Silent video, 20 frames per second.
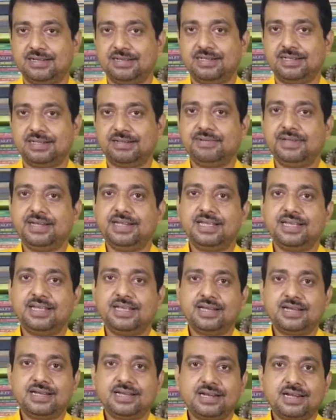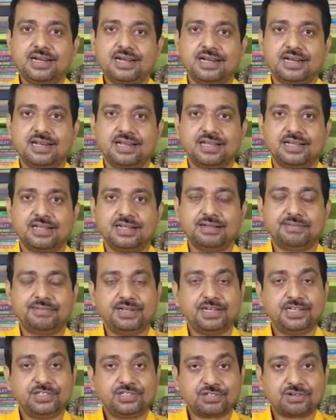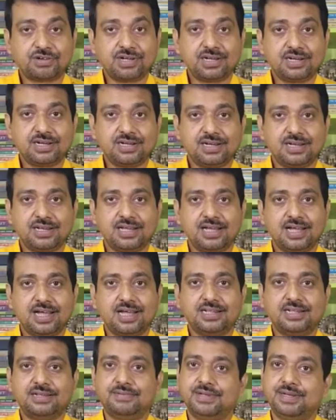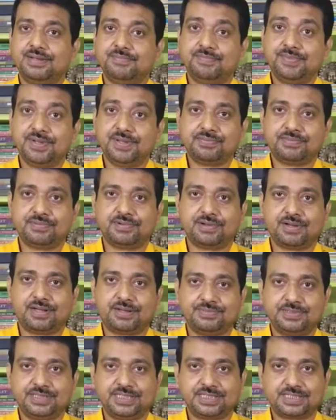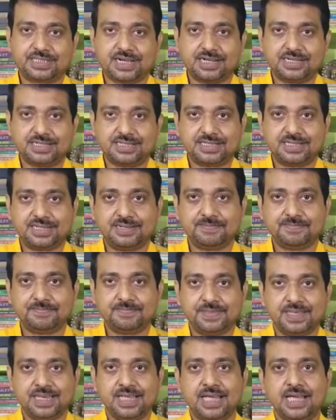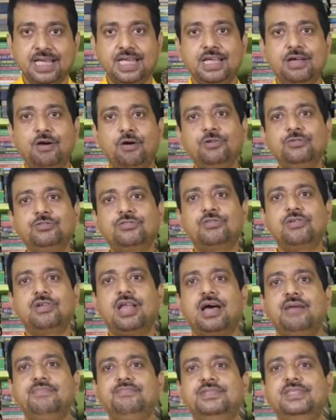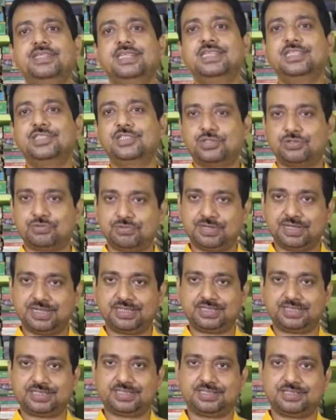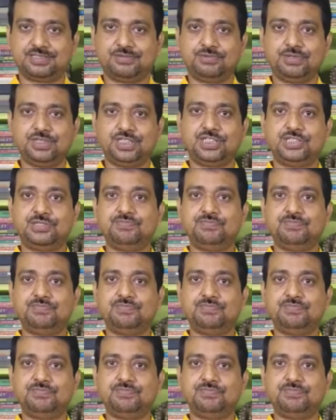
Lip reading: the very air, the very soil, and the very people of this country. He also loved his students, which is